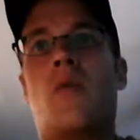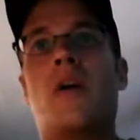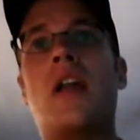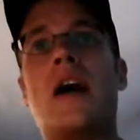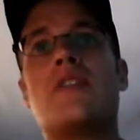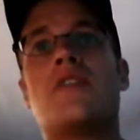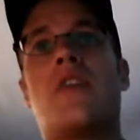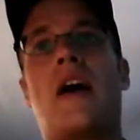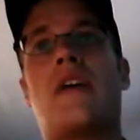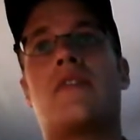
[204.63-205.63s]
One line
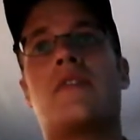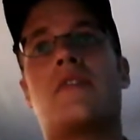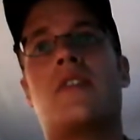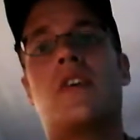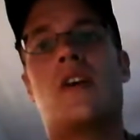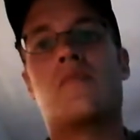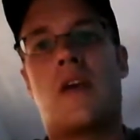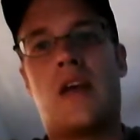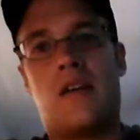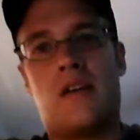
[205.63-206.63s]
stood out to the young
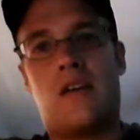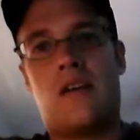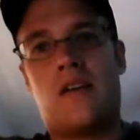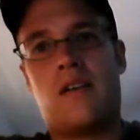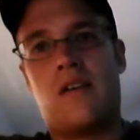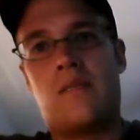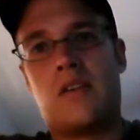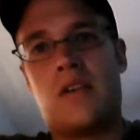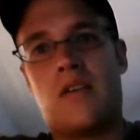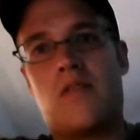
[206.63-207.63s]
man
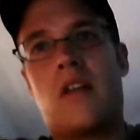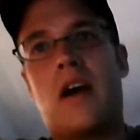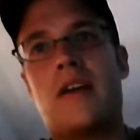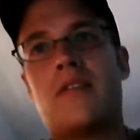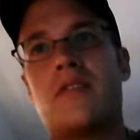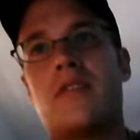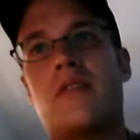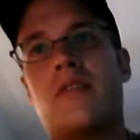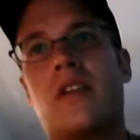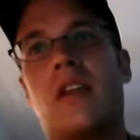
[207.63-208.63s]
among the other lines.
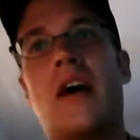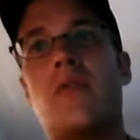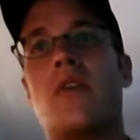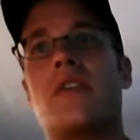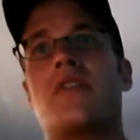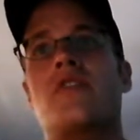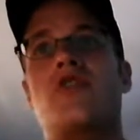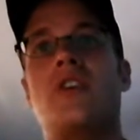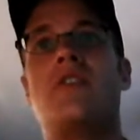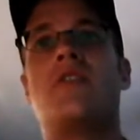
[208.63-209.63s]
The line was,
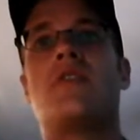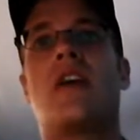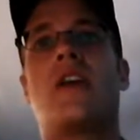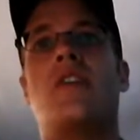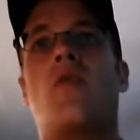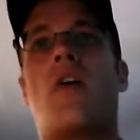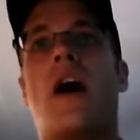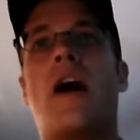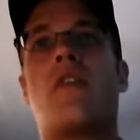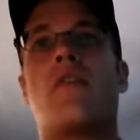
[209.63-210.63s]
"Jesus said, you are
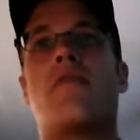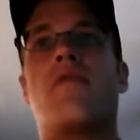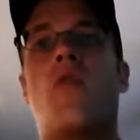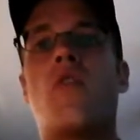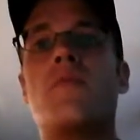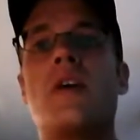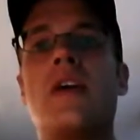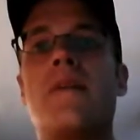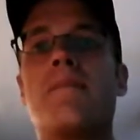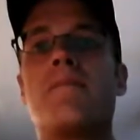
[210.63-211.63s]
either for
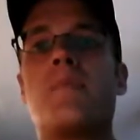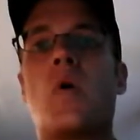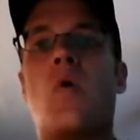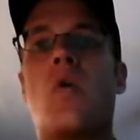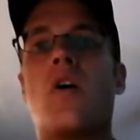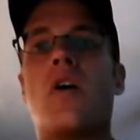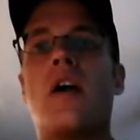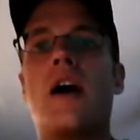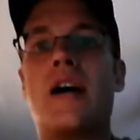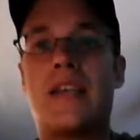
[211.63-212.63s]
me or
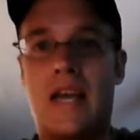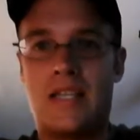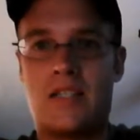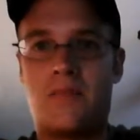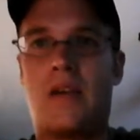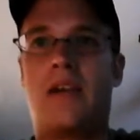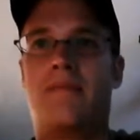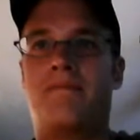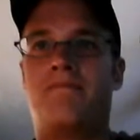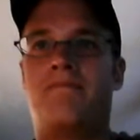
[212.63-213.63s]
against me."